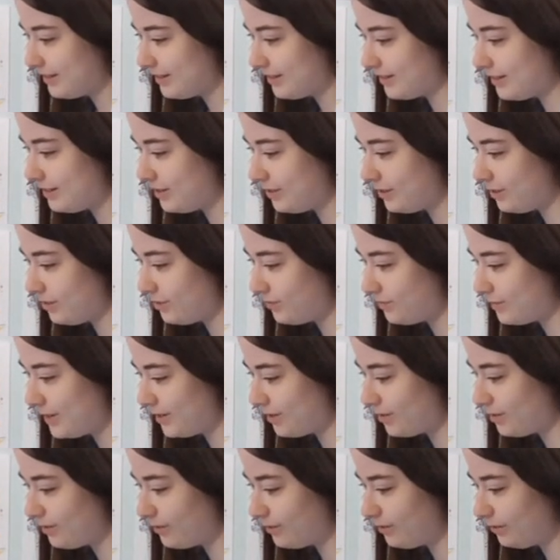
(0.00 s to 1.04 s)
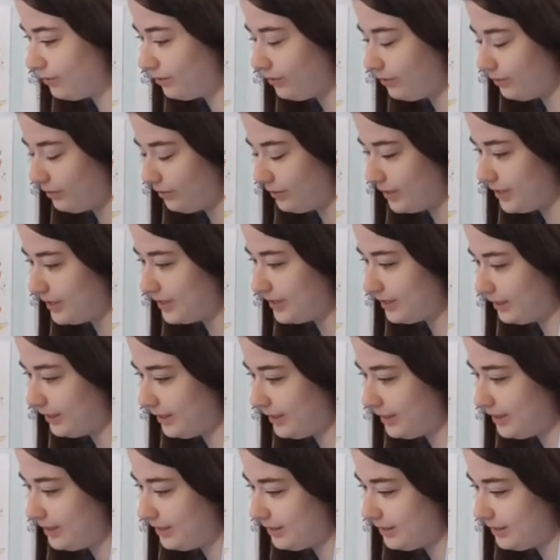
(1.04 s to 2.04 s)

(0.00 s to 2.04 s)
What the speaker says: And you've been good recently.